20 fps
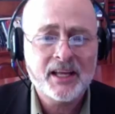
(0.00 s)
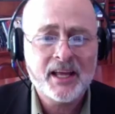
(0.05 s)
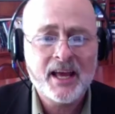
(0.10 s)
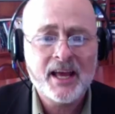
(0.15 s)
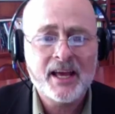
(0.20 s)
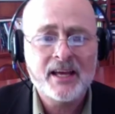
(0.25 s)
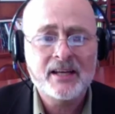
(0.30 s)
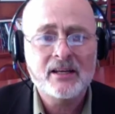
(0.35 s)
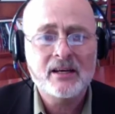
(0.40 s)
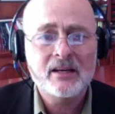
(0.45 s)

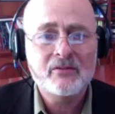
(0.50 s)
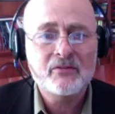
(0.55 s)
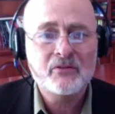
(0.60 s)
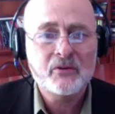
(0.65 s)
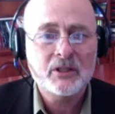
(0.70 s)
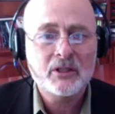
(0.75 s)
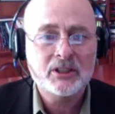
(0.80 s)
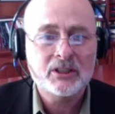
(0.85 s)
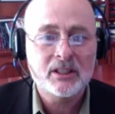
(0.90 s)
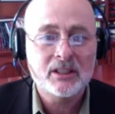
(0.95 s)
And
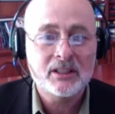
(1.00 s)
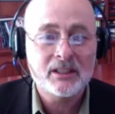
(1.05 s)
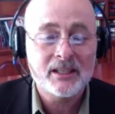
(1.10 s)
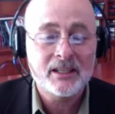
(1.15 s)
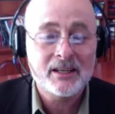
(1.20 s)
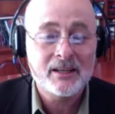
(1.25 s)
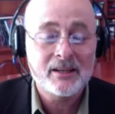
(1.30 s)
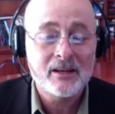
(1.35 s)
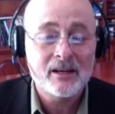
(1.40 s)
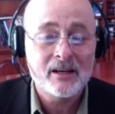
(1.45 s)

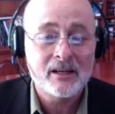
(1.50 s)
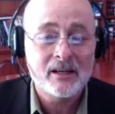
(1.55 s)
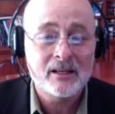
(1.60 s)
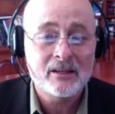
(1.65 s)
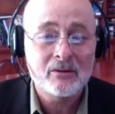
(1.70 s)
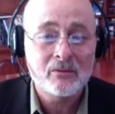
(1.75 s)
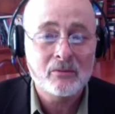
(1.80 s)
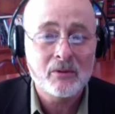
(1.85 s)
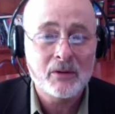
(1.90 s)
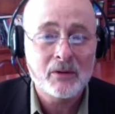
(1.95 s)
unfortunately,
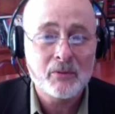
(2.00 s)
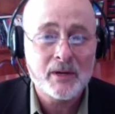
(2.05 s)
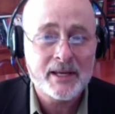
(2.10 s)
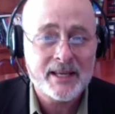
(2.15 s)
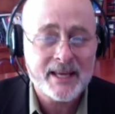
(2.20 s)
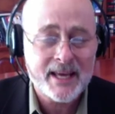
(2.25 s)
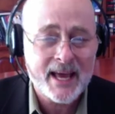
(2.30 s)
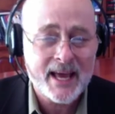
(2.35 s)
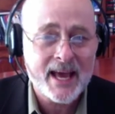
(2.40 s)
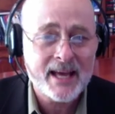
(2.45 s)
uh, when we
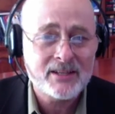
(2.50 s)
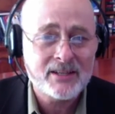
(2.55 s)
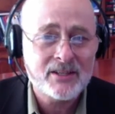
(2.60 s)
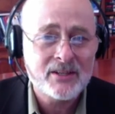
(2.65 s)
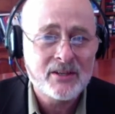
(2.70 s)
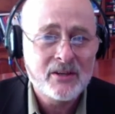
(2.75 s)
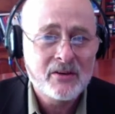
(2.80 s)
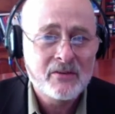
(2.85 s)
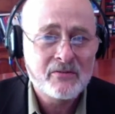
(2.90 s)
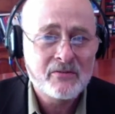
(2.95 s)
can't
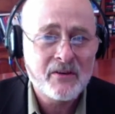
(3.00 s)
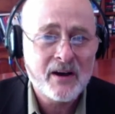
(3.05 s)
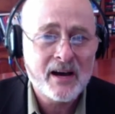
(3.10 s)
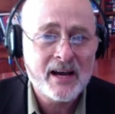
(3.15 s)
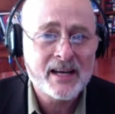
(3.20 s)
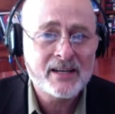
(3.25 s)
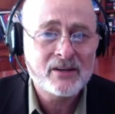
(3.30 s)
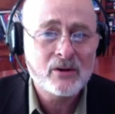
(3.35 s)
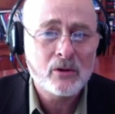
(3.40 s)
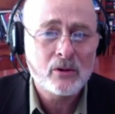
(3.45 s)

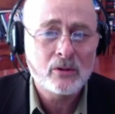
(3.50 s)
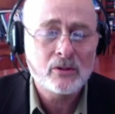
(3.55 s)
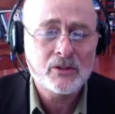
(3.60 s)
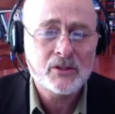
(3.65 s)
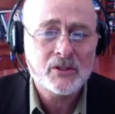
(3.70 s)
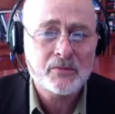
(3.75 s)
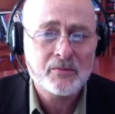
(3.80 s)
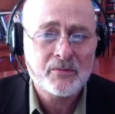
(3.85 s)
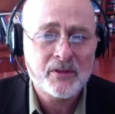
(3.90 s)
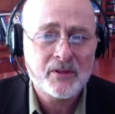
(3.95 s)
find
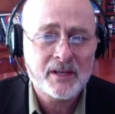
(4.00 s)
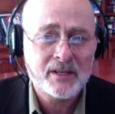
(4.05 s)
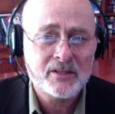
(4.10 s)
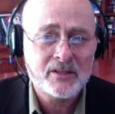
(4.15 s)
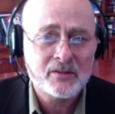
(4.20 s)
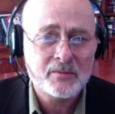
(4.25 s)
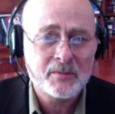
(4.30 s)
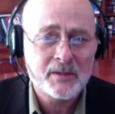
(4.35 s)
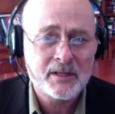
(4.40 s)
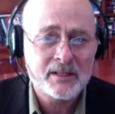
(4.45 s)
wholesome
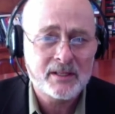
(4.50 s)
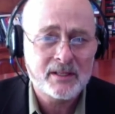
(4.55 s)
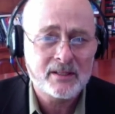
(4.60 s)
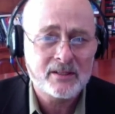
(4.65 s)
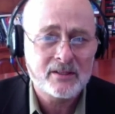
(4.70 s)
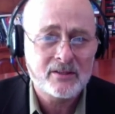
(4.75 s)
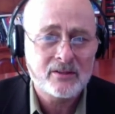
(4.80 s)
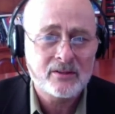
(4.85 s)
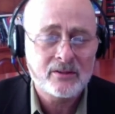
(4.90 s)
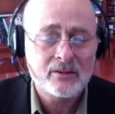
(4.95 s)
things to be
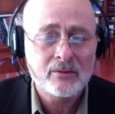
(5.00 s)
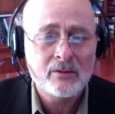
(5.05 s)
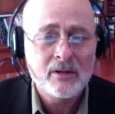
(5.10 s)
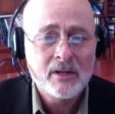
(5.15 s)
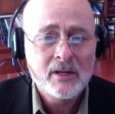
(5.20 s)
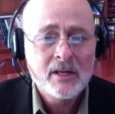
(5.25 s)
addicted to,